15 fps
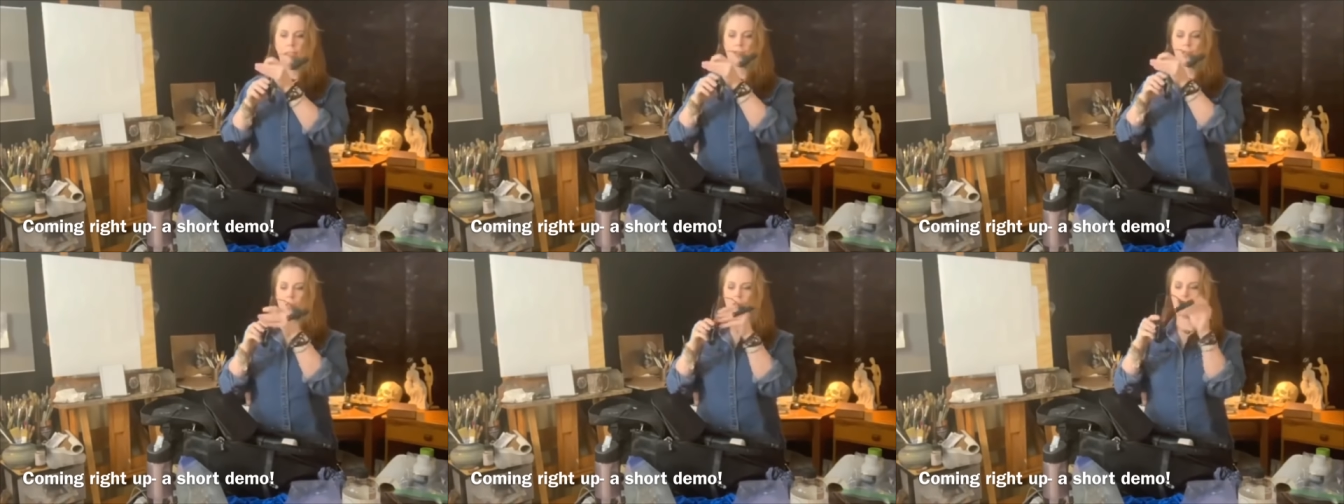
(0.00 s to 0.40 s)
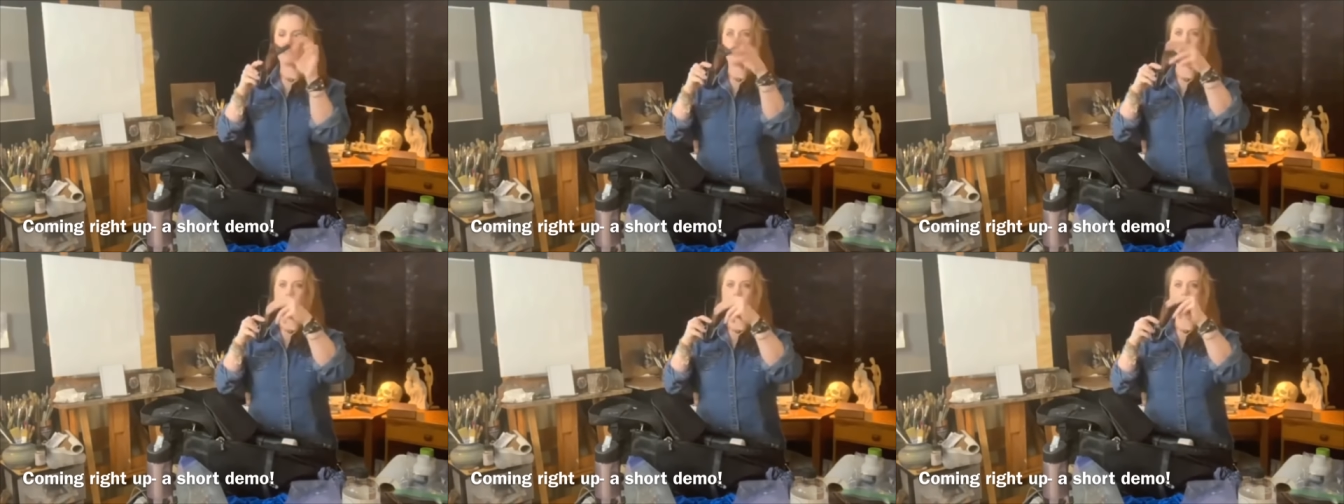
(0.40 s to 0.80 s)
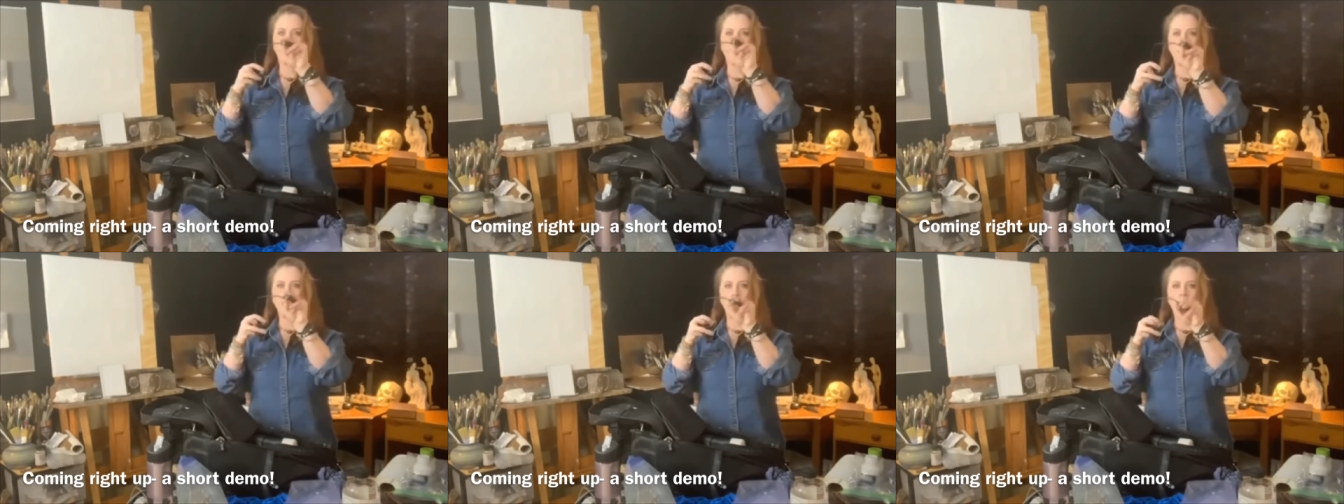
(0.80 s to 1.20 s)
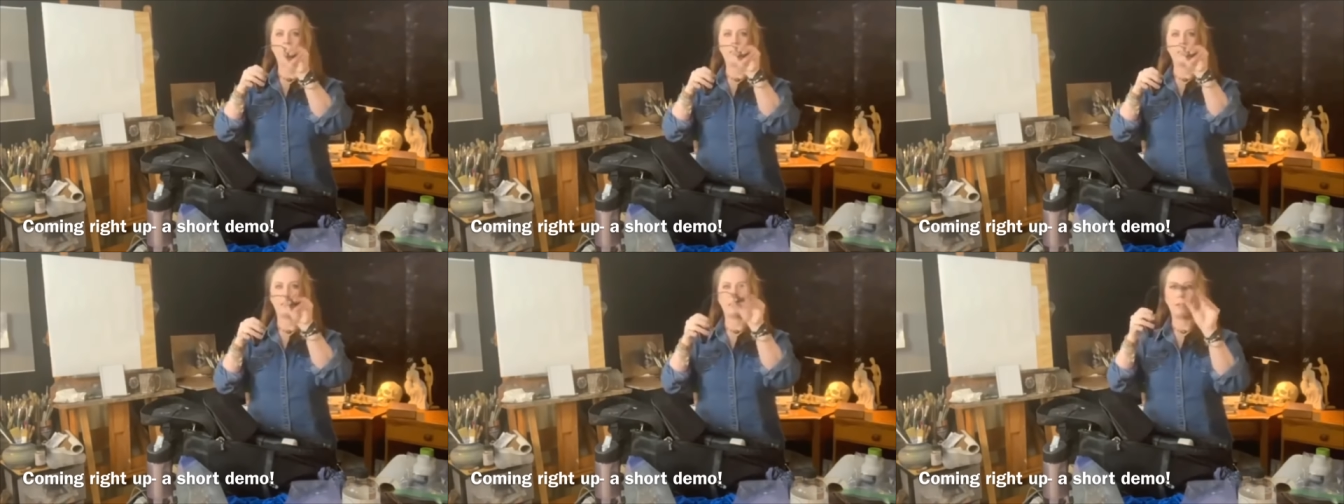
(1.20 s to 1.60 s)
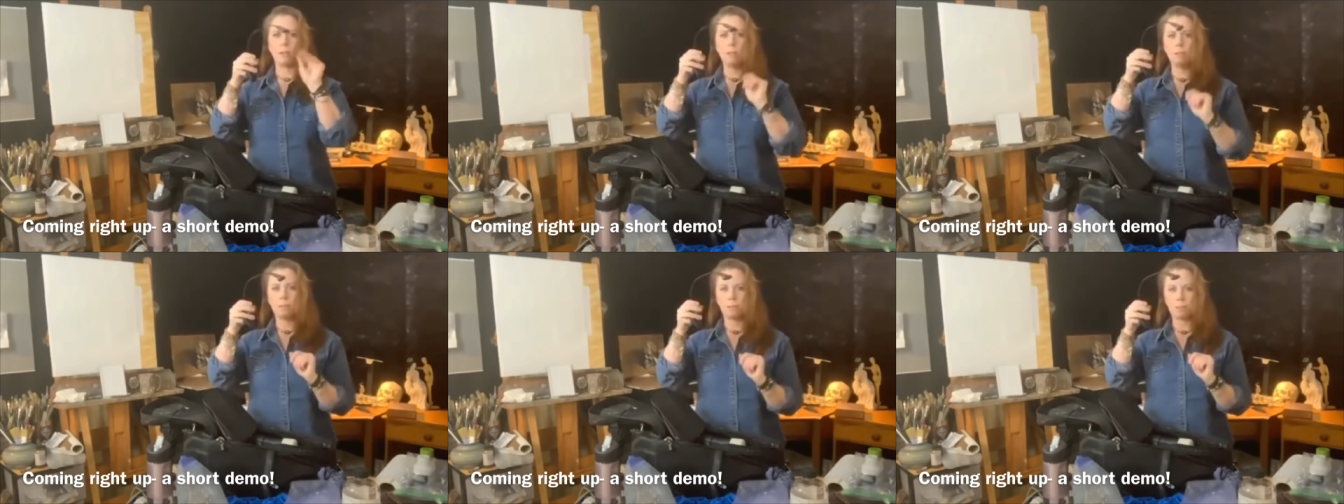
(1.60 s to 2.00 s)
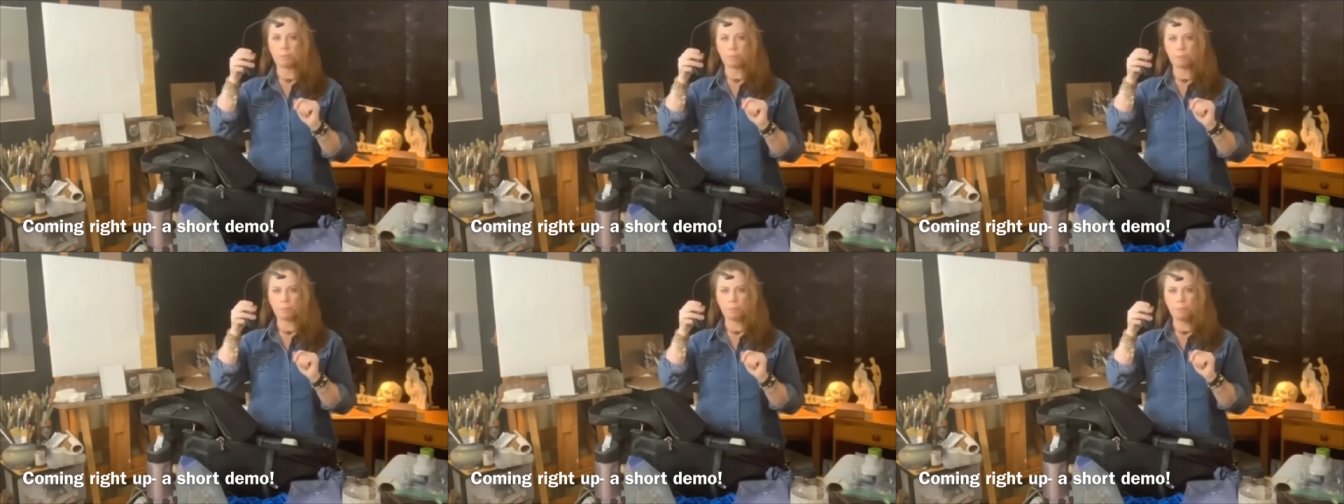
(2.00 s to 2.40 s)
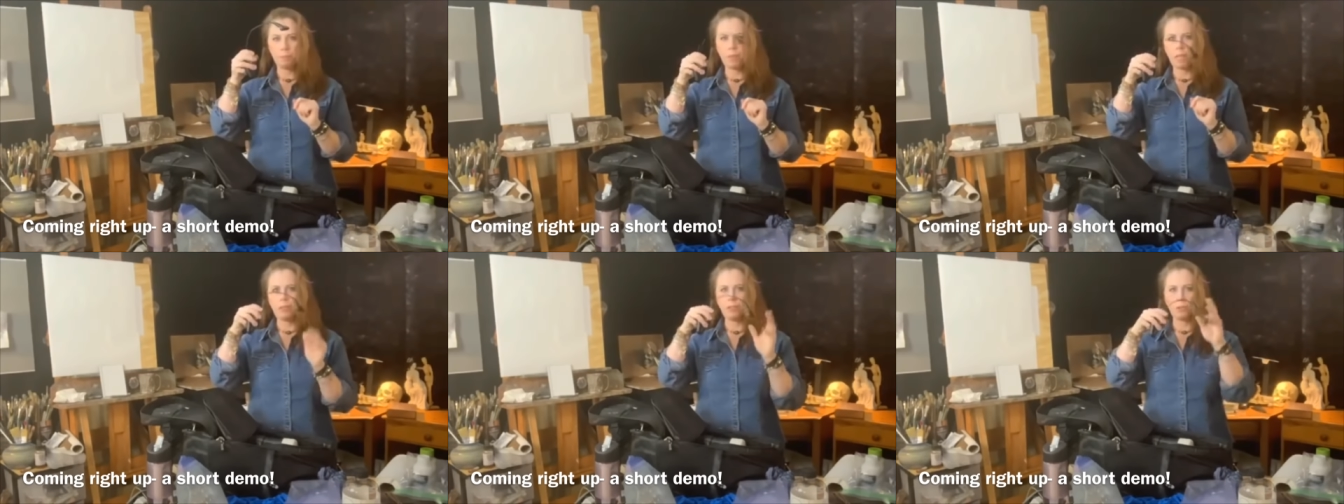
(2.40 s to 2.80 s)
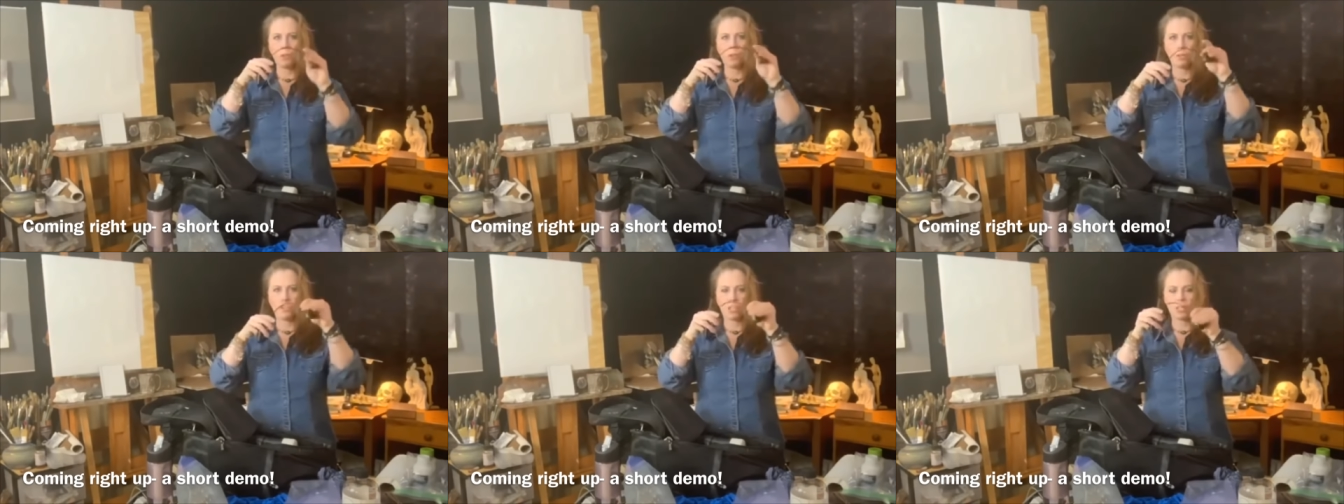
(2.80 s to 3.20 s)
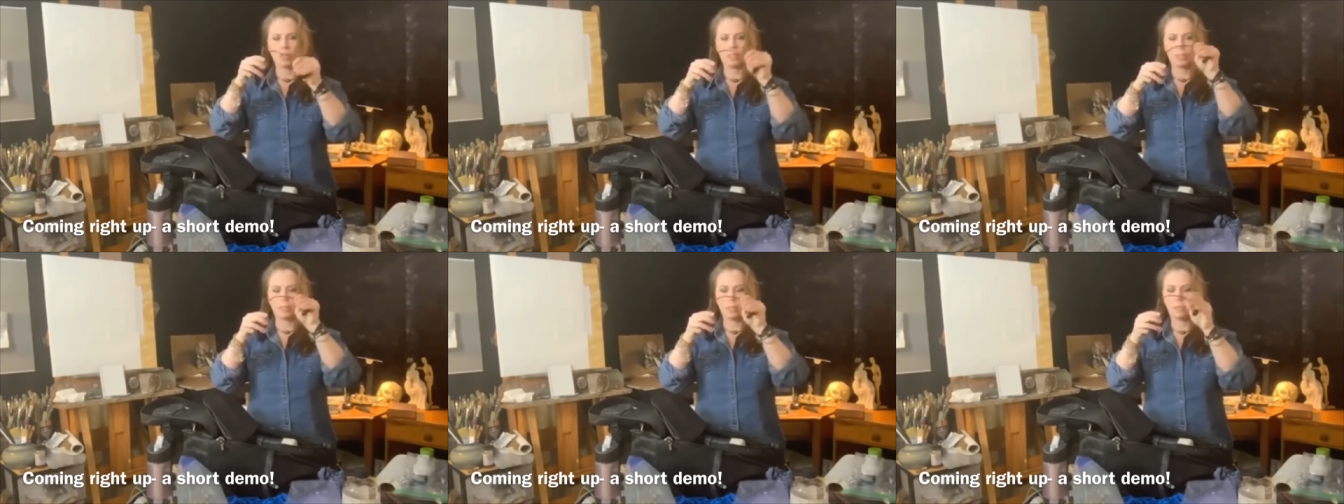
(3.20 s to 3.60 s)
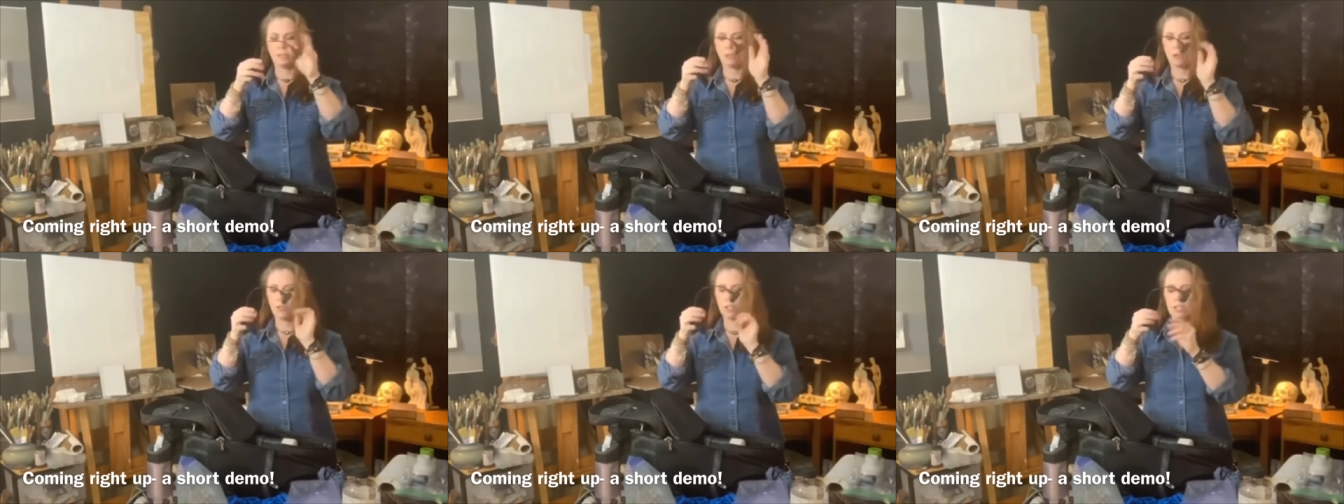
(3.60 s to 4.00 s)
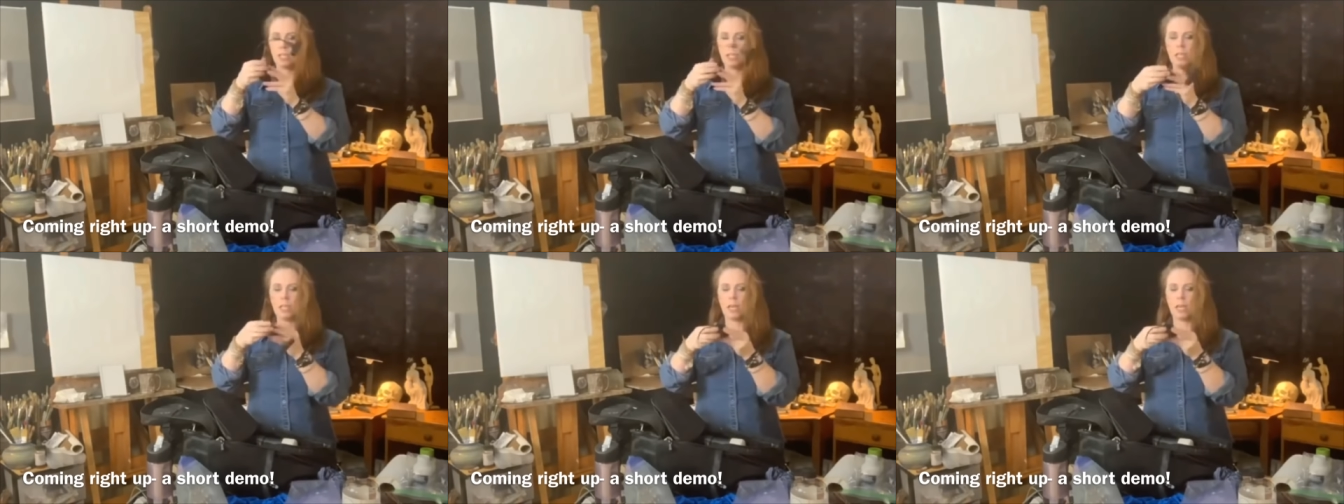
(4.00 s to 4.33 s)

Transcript: So this clips above my easel, and you can adjust this thing, of course.